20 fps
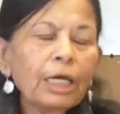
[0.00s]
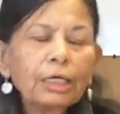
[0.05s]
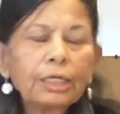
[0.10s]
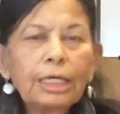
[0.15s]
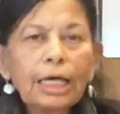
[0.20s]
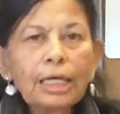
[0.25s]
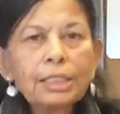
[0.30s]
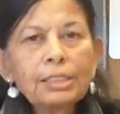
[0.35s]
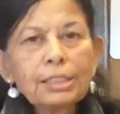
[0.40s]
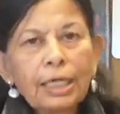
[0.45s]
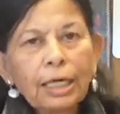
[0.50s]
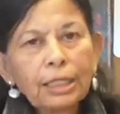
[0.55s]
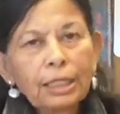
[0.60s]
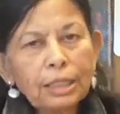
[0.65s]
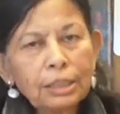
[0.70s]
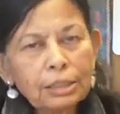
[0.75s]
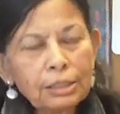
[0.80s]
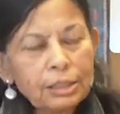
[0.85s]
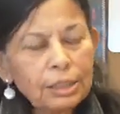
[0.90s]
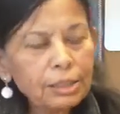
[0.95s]
Yes, I
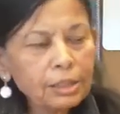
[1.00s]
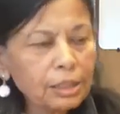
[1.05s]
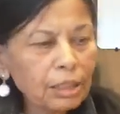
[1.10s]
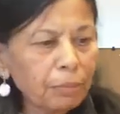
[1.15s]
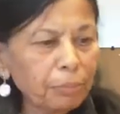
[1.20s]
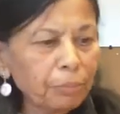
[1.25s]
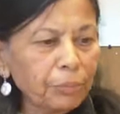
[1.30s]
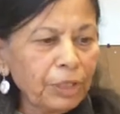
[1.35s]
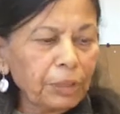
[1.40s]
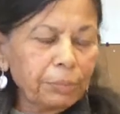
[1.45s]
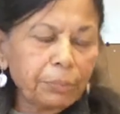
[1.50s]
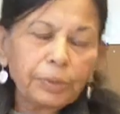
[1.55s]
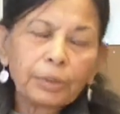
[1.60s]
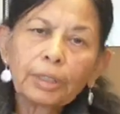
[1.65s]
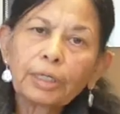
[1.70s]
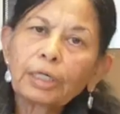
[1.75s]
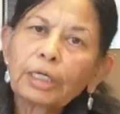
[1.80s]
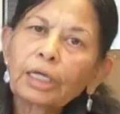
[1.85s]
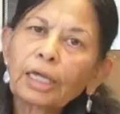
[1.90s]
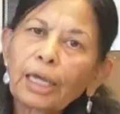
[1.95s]
can see some people
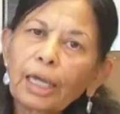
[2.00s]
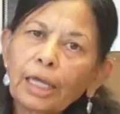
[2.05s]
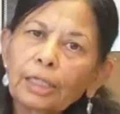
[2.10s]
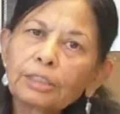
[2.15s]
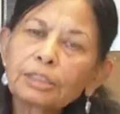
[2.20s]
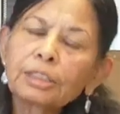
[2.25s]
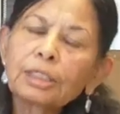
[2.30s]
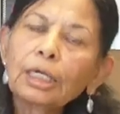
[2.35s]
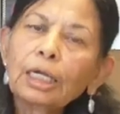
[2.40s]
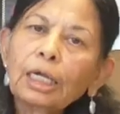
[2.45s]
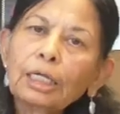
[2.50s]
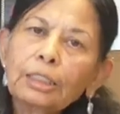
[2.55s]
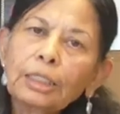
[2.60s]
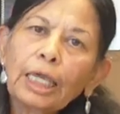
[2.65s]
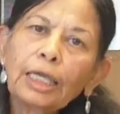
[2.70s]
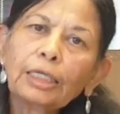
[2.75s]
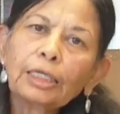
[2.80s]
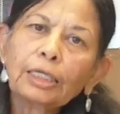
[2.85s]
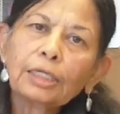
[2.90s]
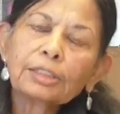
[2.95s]
are against
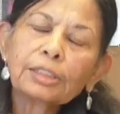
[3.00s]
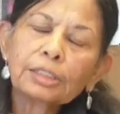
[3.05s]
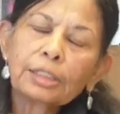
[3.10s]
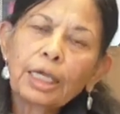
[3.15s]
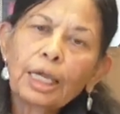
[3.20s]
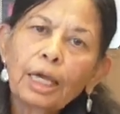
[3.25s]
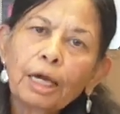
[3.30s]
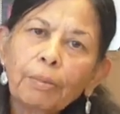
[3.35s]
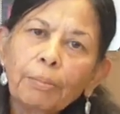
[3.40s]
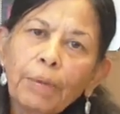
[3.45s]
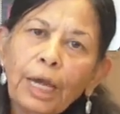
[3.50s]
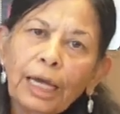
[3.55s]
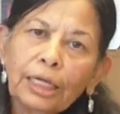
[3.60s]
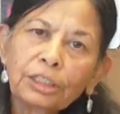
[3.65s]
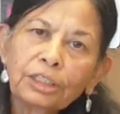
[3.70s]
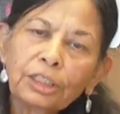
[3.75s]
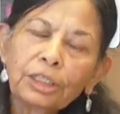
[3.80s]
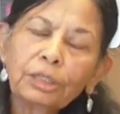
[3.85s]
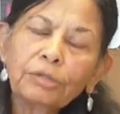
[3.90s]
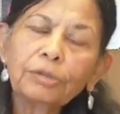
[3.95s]
taking, say, a
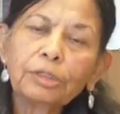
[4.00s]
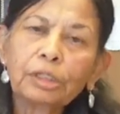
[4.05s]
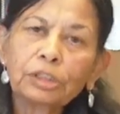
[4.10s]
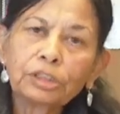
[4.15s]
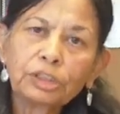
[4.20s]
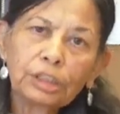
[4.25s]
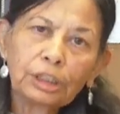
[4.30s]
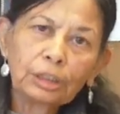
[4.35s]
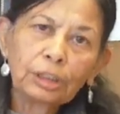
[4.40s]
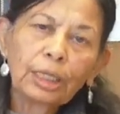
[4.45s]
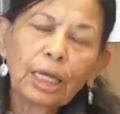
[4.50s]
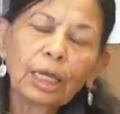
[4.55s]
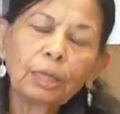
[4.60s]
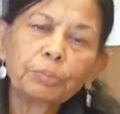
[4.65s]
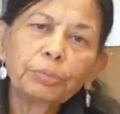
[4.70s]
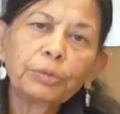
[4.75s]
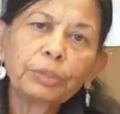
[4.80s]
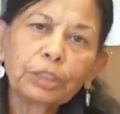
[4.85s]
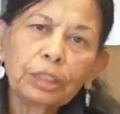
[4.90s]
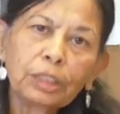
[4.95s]
bacterial gene
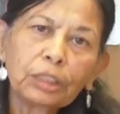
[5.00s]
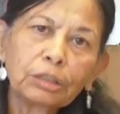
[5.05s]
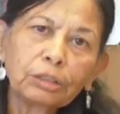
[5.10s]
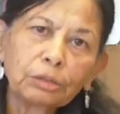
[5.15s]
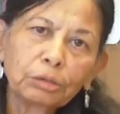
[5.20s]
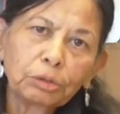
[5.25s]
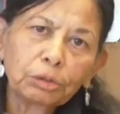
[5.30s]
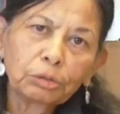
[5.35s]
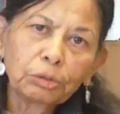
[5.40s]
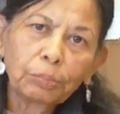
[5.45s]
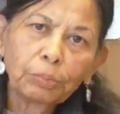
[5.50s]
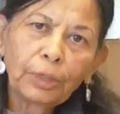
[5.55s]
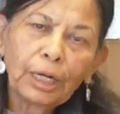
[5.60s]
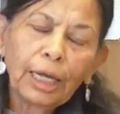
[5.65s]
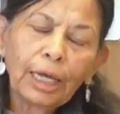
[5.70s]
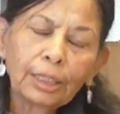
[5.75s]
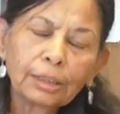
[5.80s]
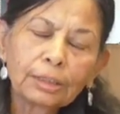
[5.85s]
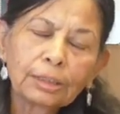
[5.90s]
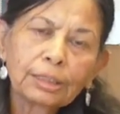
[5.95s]
and putting it into
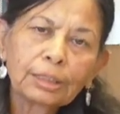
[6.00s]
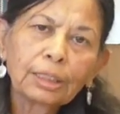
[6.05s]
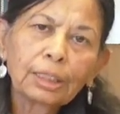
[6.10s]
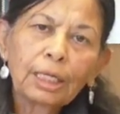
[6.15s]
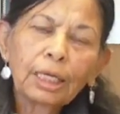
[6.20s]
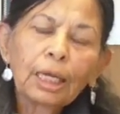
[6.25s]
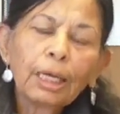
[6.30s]
plants.